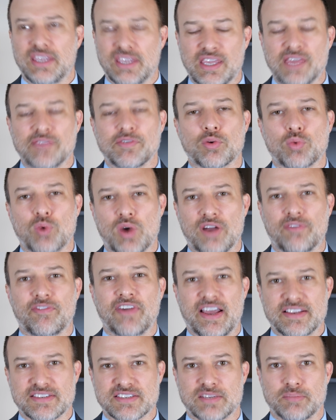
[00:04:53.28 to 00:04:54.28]
give a rough
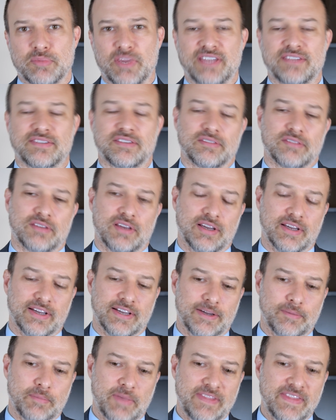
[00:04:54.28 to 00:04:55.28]
estimate
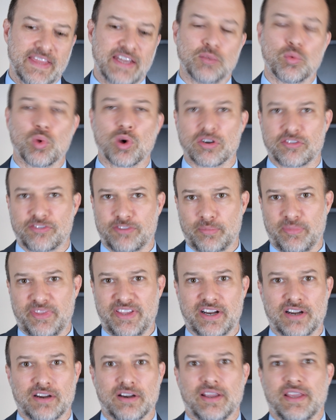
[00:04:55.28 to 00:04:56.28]
and then work from
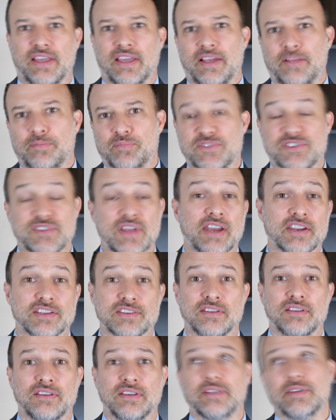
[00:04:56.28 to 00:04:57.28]
there. It's not
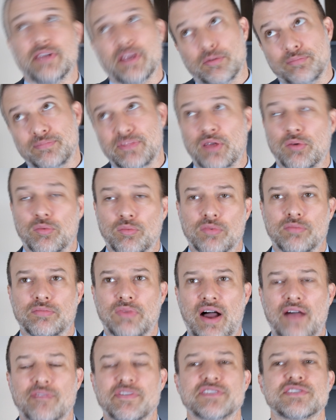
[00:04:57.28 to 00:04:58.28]

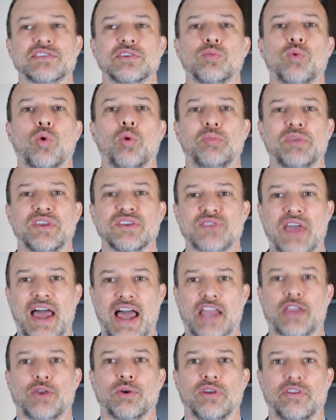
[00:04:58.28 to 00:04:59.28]
Obviously, it won't be as
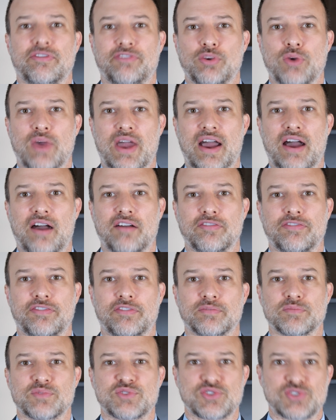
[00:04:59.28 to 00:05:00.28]
accurate if you have
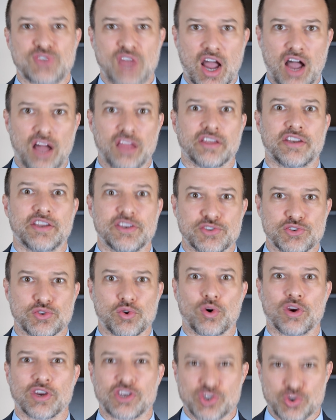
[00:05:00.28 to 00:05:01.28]
solid
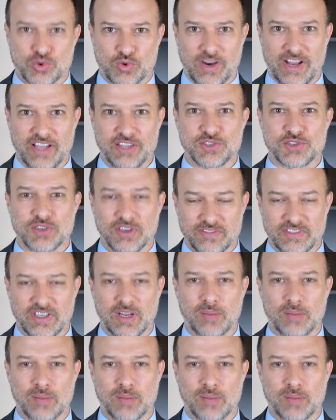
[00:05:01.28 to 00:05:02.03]
historic trends of